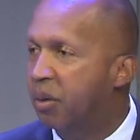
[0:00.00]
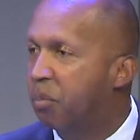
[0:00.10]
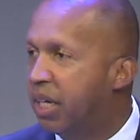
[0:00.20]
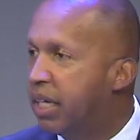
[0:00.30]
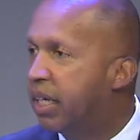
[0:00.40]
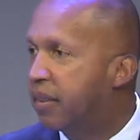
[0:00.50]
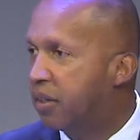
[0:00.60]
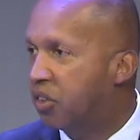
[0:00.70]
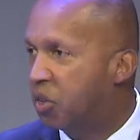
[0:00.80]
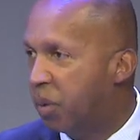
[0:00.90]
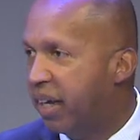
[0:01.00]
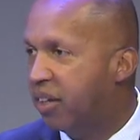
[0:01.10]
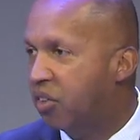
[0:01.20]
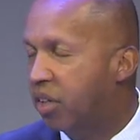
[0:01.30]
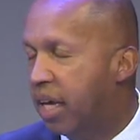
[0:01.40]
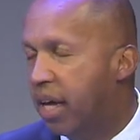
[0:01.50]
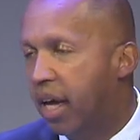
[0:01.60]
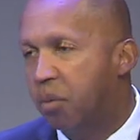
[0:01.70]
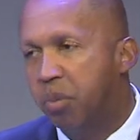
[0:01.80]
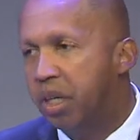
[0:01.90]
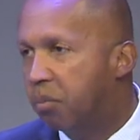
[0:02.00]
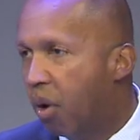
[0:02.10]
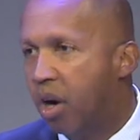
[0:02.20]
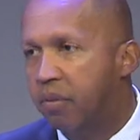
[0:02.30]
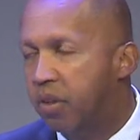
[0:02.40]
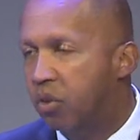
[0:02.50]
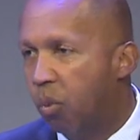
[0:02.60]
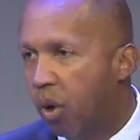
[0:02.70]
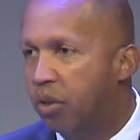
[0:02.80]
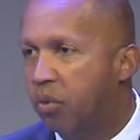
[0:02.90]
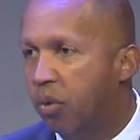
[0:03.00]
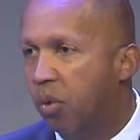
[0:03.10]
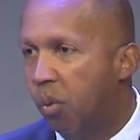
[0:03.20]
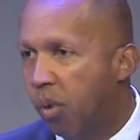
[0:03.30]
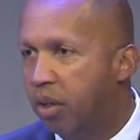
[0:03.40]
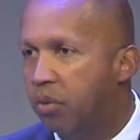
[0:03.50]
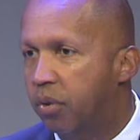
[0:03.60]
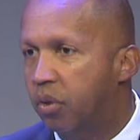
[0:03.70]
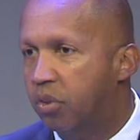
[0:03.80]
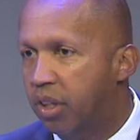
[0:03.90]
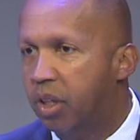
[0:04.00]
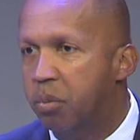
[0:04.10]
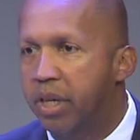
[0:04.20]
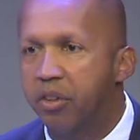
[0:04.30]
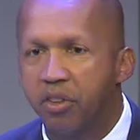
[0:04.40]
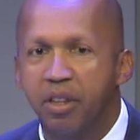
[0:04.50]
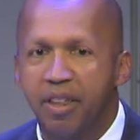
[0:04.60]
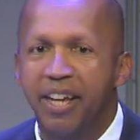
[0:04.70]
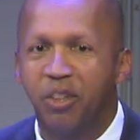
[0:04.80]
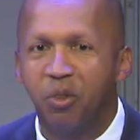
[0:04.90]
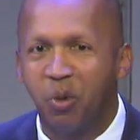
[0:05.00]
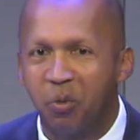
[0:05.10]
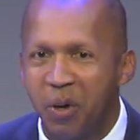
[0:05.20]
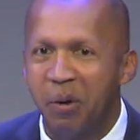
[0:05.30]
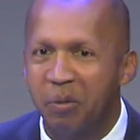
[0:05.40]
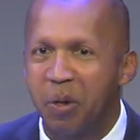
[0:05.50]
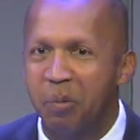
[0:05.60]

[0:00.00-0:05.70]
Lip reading: being in this space, and being part of this wonderful, wonderful celebration. Thank you so very, very